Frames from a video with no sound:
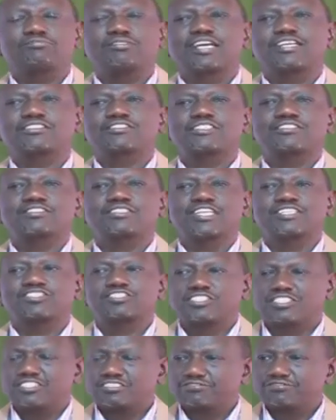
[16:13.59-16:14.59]
the assistant
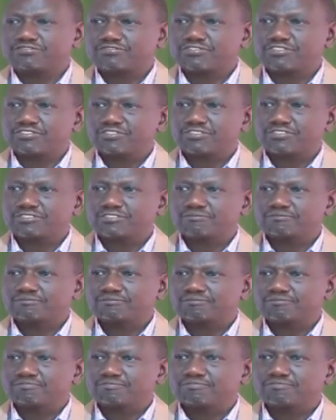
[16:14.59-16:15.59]
chief
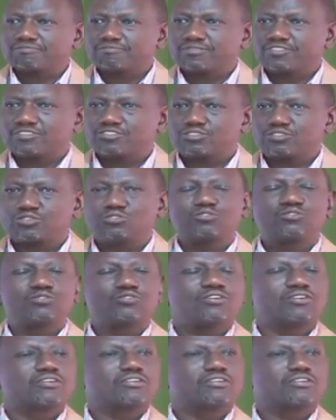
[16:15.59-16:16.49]
to